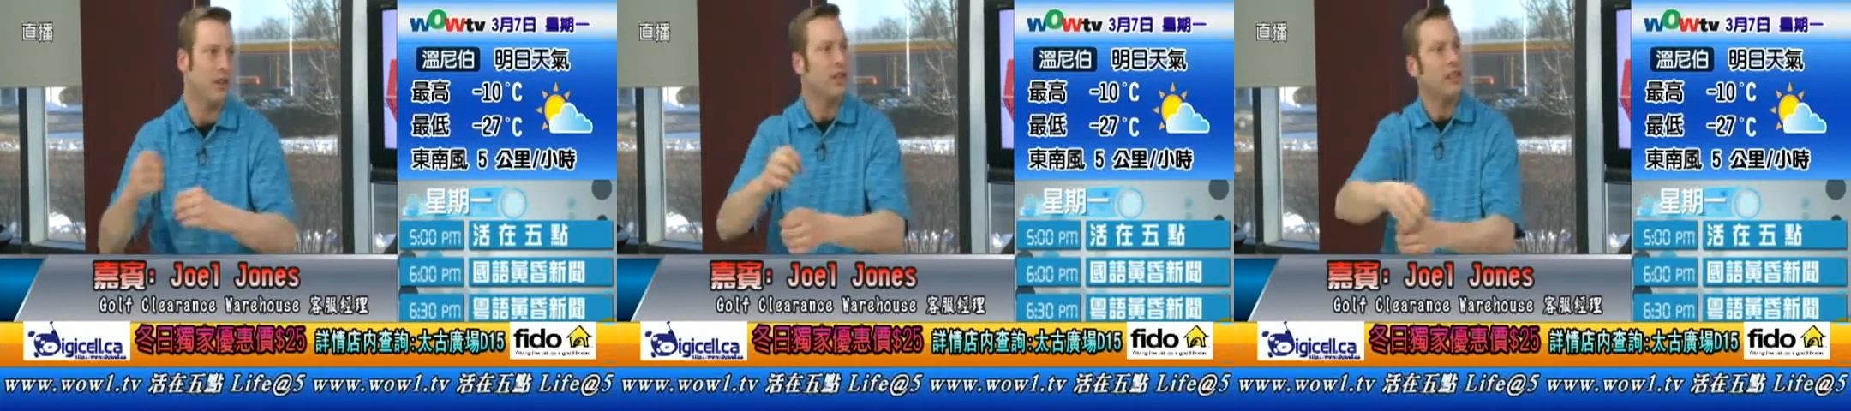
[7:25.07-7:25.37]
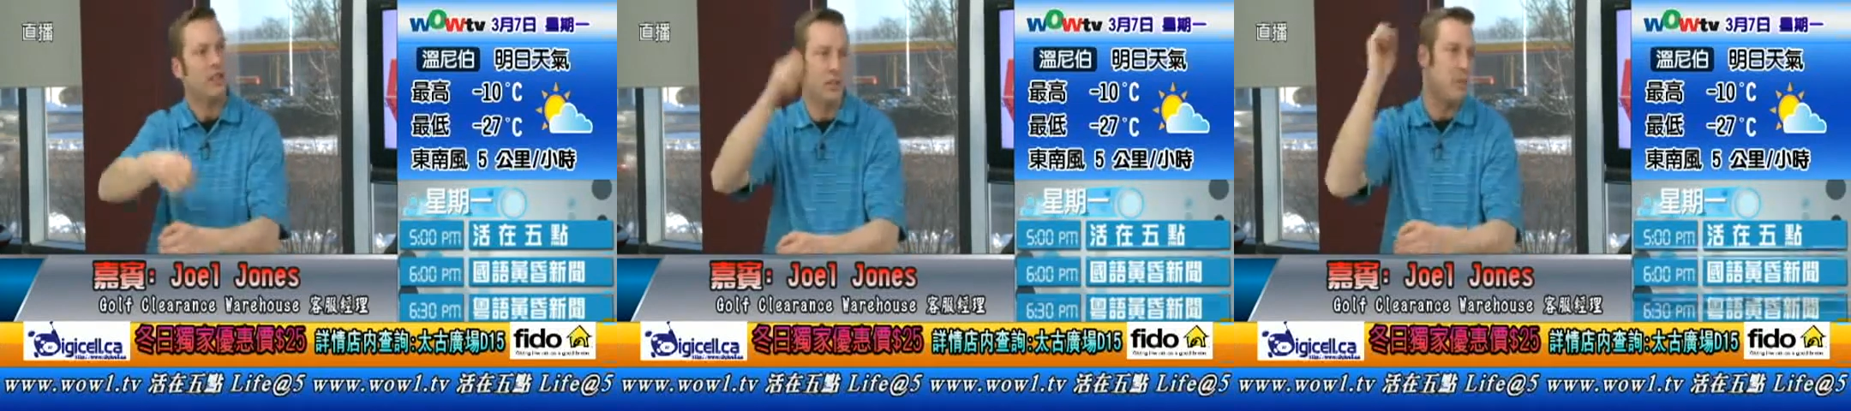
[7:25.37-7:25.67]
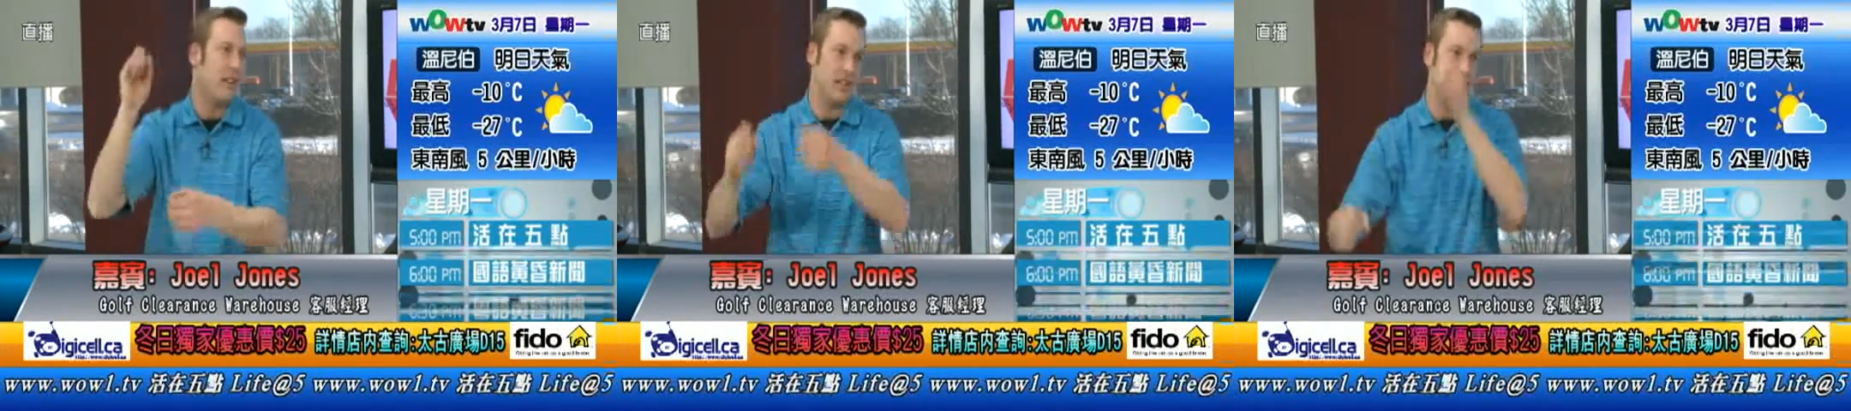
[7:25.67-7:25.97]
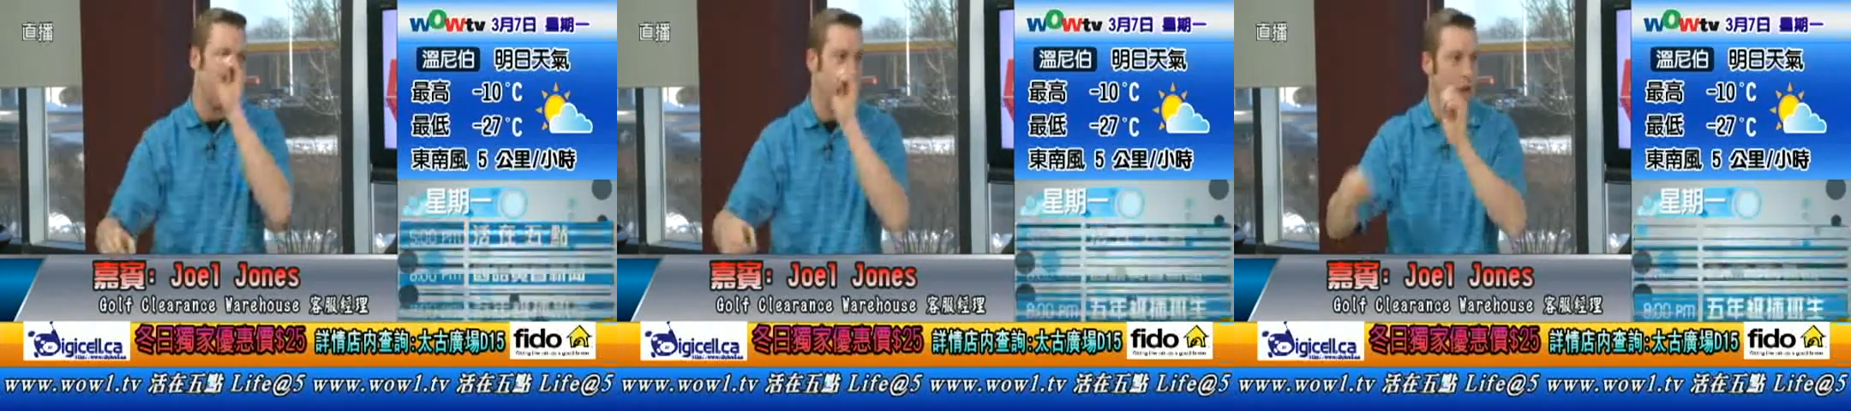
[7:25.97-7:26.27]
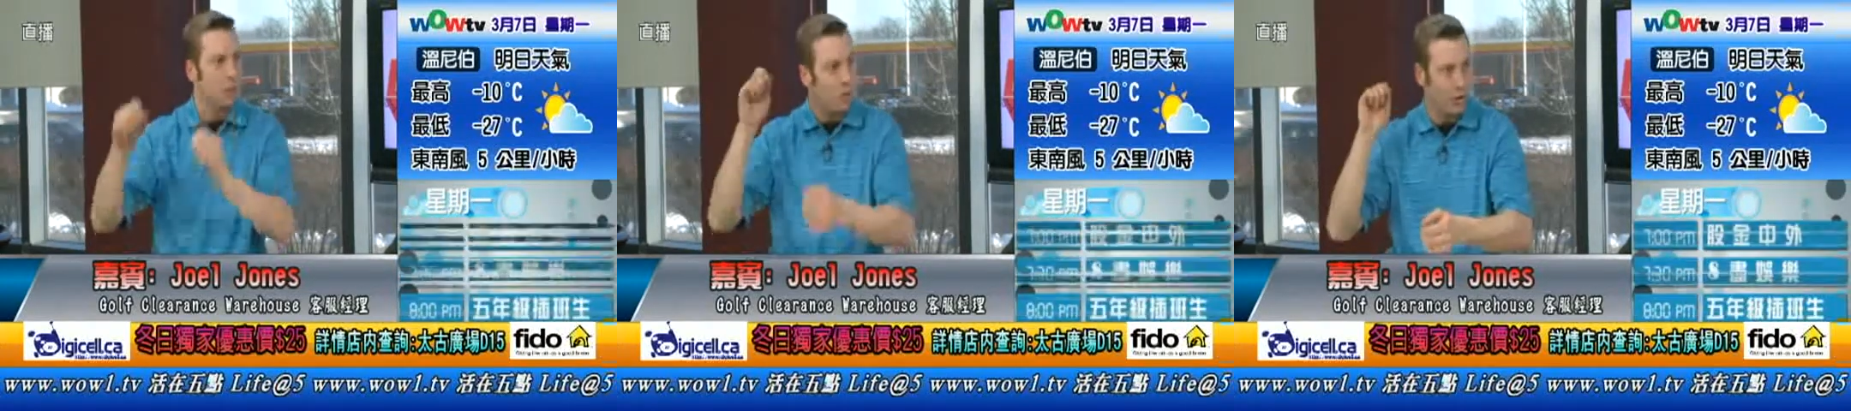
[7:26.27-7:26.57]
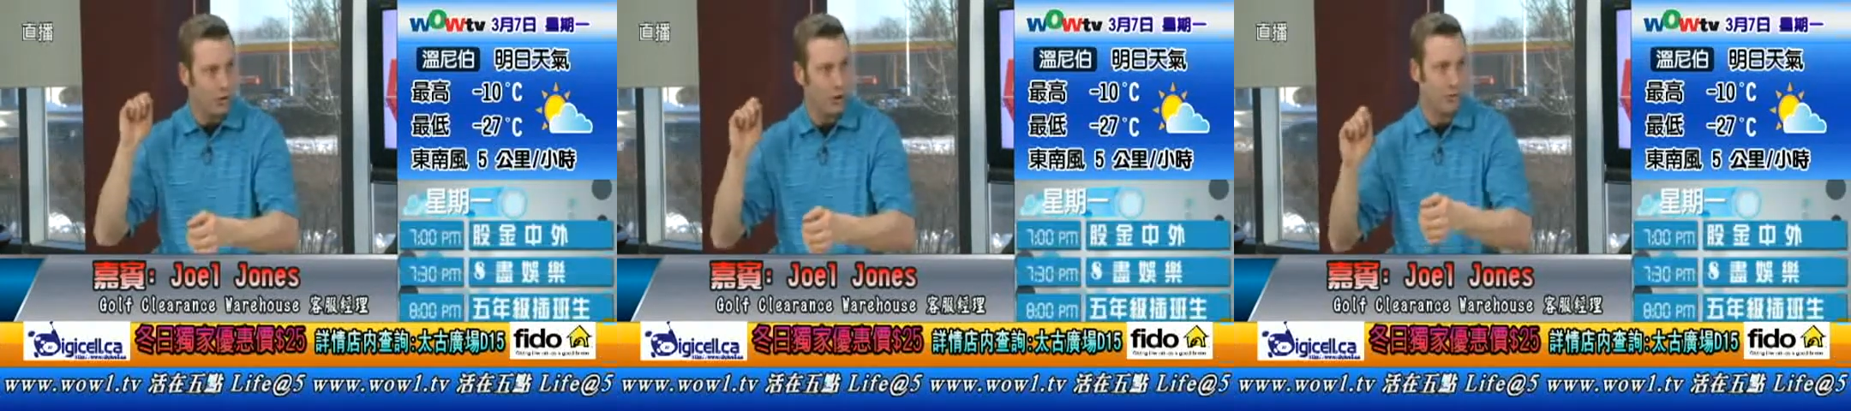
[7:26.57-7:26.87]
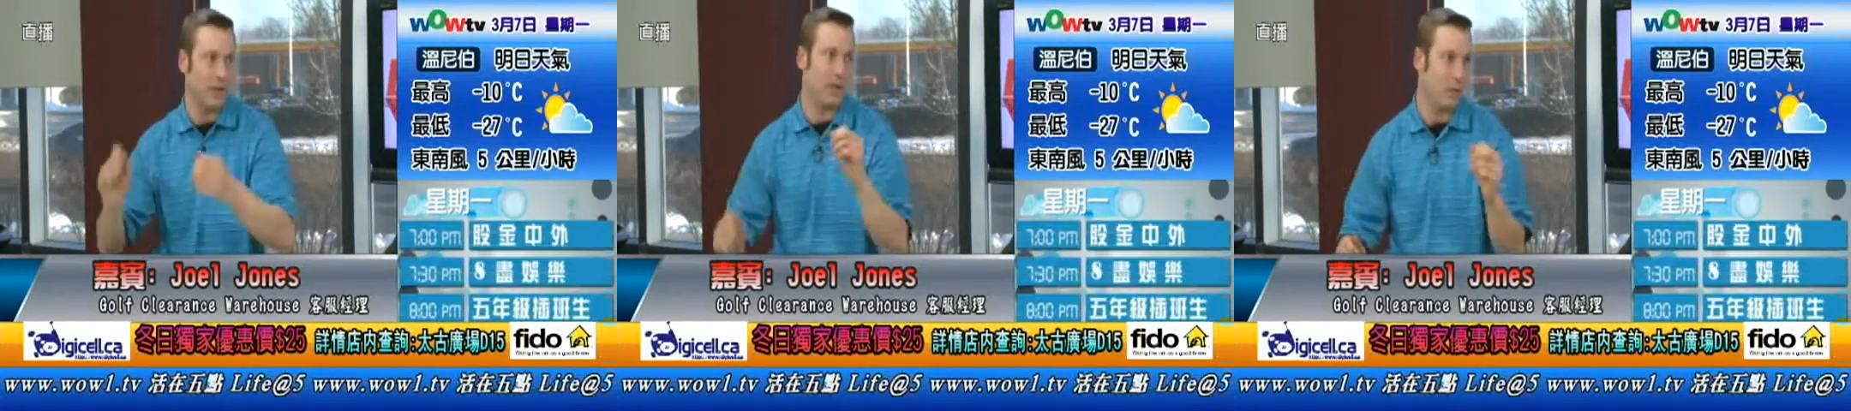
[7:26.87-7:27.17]
It just makes it easier to pull the
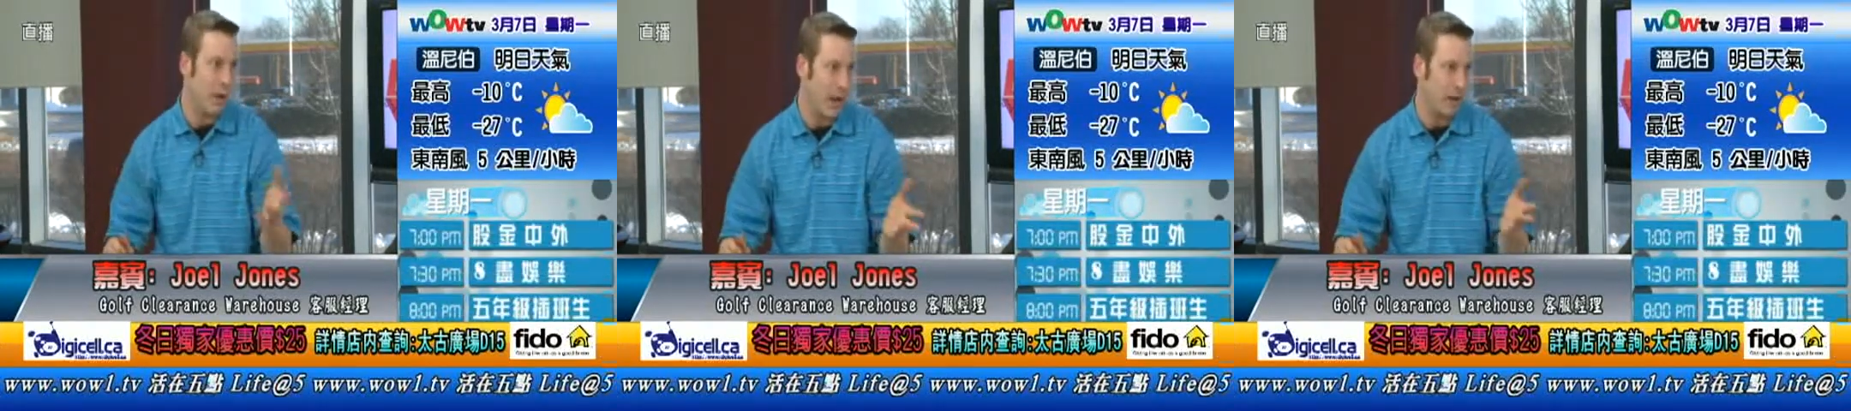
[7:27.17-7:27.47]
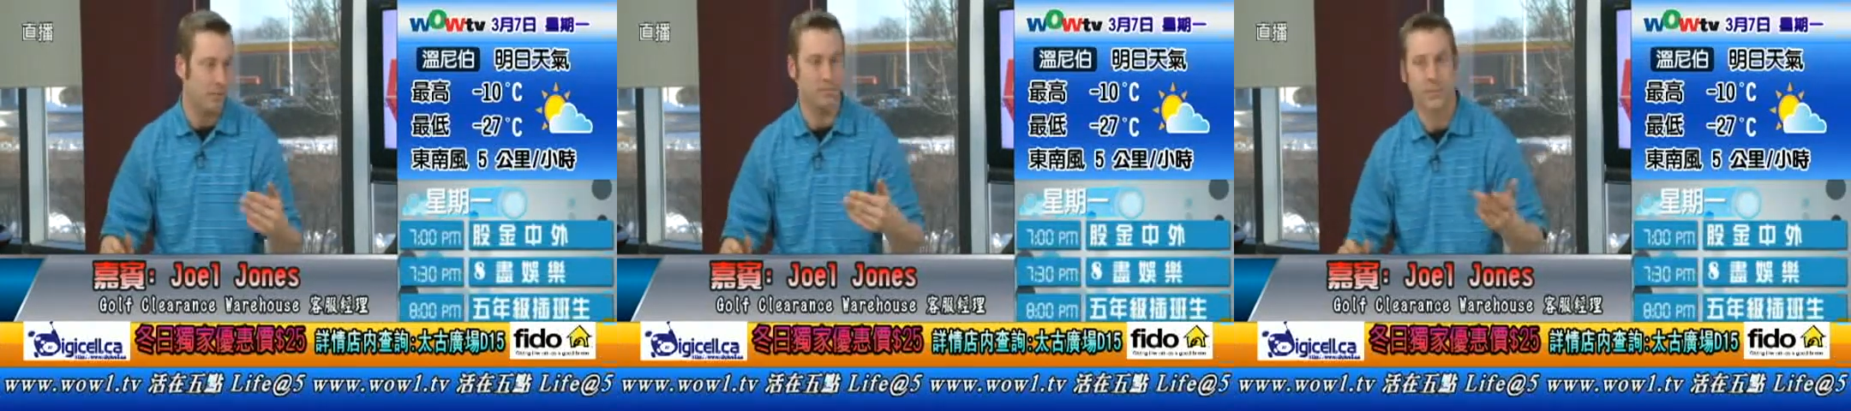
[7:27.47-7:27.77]
clubs out of the bag.